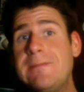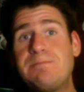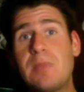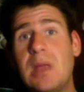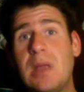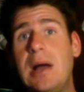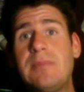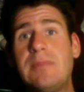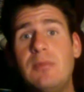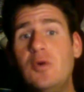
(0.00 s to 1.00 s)

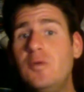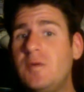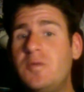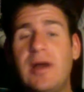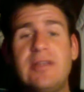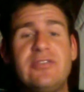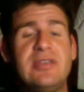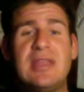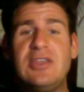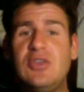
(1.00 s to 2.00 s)
a movie fight scene
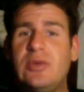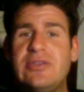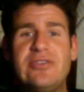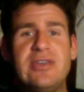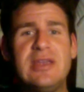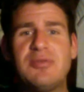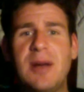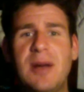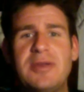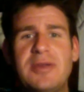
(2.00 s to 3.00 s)
that you would see in
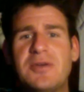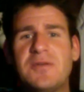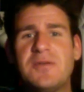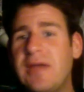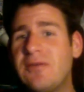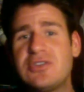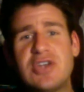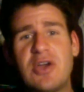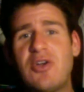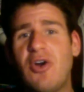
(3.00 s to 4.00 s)
probably your favorite
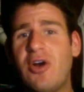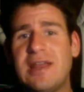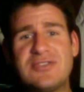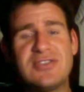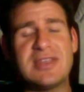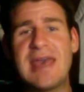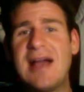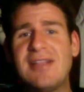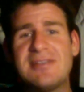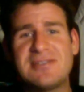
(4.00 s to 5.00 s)
show, Guardians of the
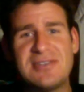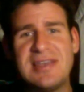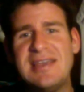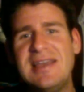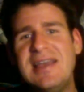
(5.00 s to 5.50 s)
Galaxy,